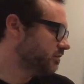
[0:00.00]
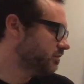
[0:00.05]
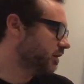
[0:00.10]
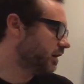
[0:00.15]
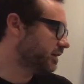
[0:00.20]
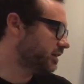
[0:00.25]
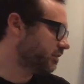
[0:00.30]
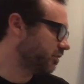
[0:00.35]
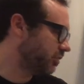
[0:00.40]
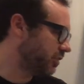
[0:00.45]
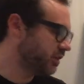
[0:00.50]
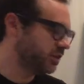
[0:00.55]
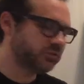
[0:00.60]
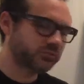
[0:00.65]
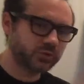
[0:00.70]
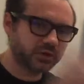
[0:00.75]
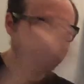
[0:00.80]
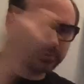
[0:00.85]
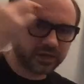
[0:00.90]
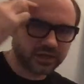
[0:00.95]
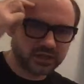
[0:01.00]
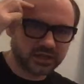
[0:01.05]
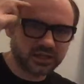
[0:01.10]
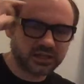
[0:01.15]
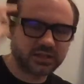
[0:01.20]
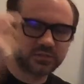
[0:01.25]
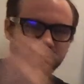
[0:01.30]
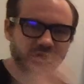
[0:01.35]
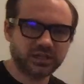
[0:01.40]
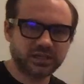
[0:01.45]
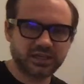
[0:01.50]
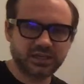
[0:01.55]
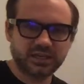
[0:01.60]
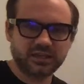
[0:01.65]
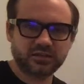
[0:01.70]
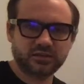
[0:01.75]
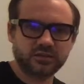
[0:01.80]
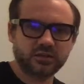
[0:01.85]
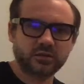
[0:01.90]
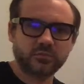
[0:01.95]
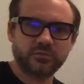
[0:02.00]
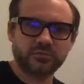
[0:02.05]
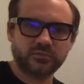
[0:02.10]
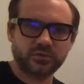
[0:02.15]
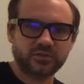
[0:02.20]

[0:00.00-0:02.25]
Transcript: I can think of one in my head, but I can't uh,